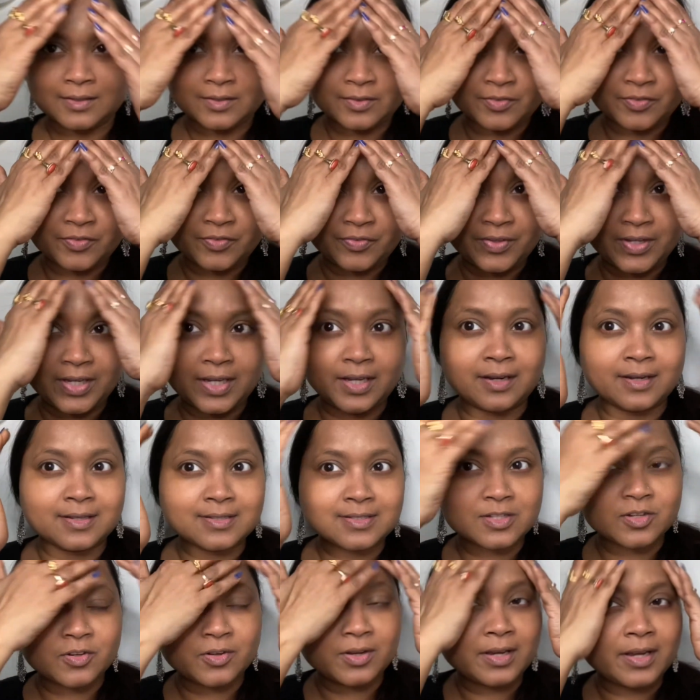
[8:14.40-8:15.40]
feel
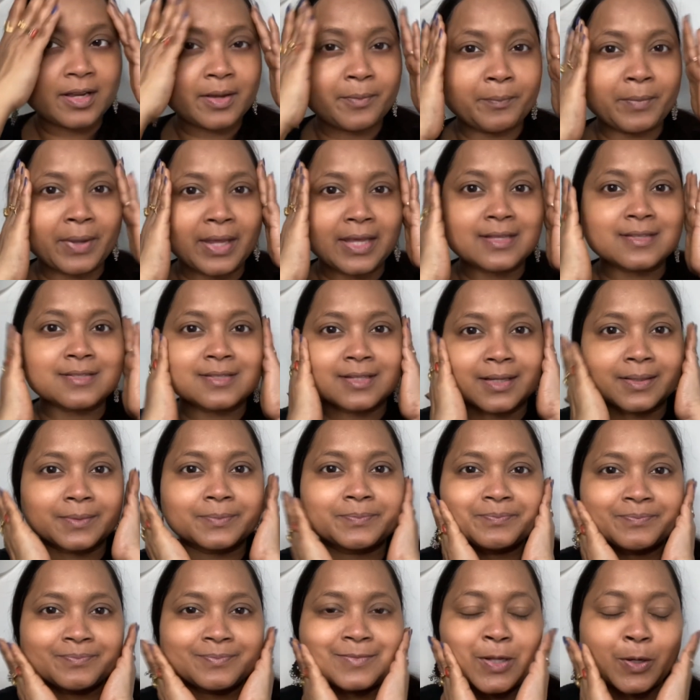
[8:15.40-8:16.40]
is really amazing.
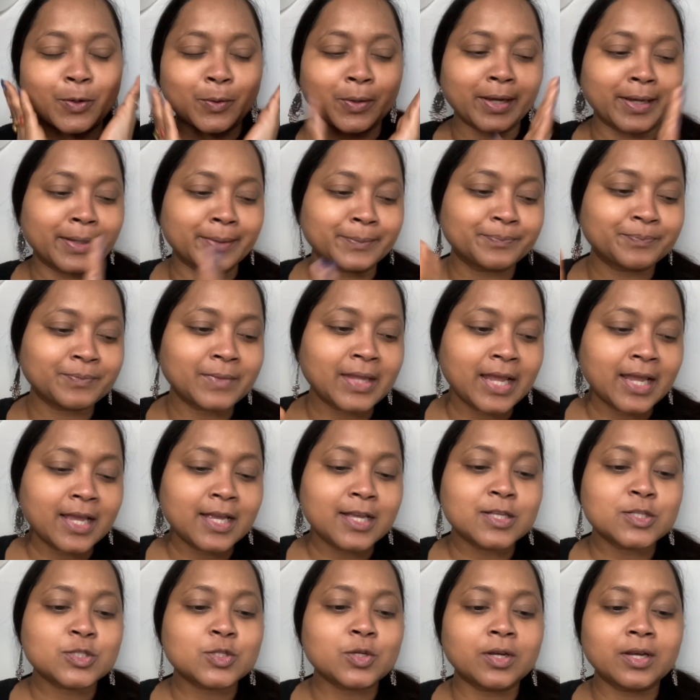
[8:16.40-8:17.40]
Okay,
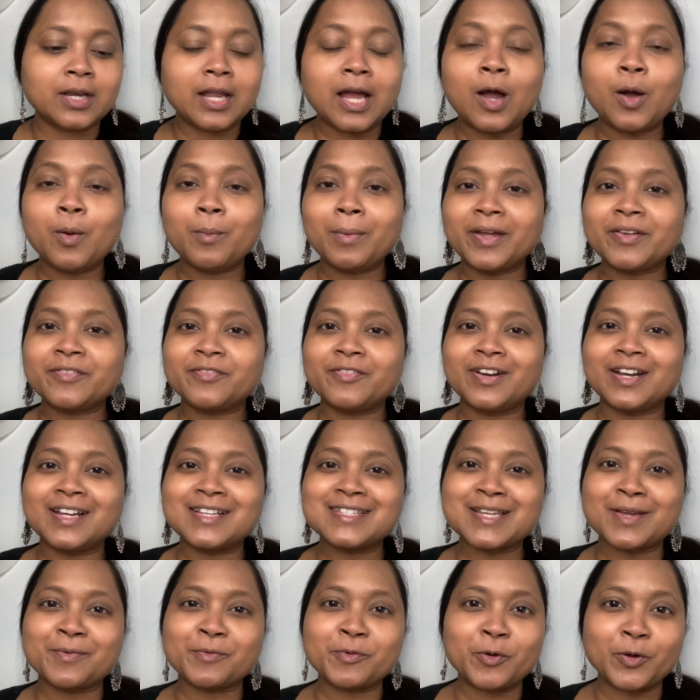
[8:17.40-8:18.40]
so now my friends,
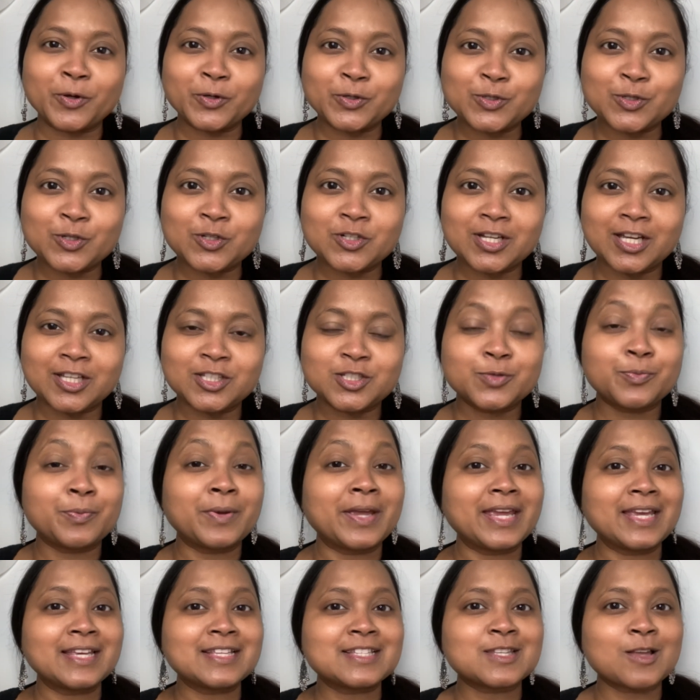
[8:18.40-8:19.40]
I'm going to touch
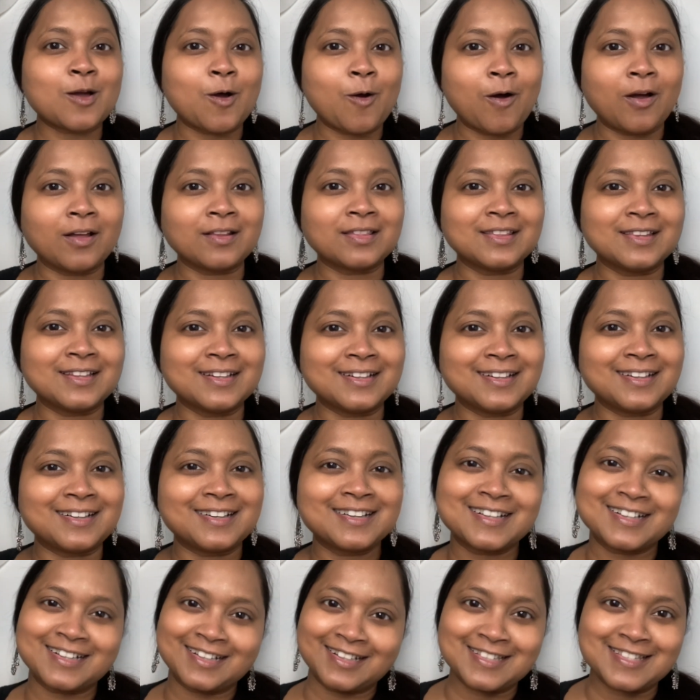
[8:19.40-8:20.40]
base on the
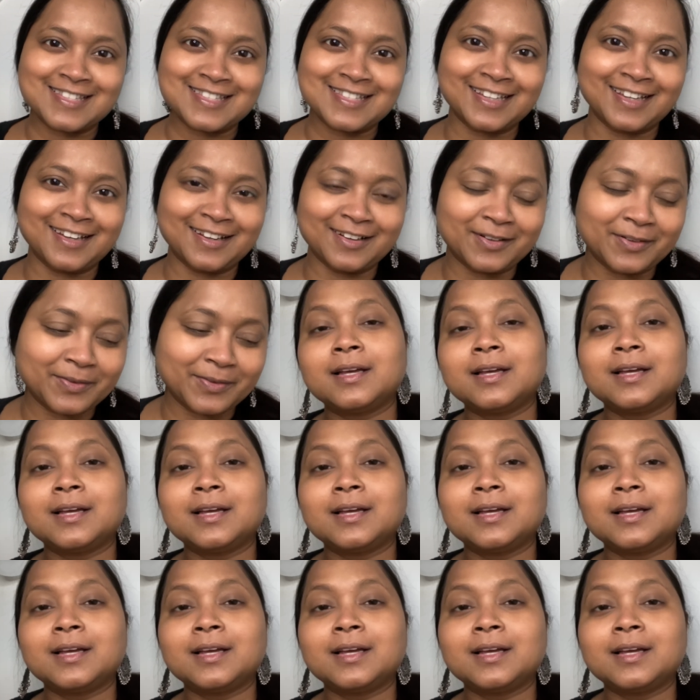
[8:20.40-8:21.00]
concealer.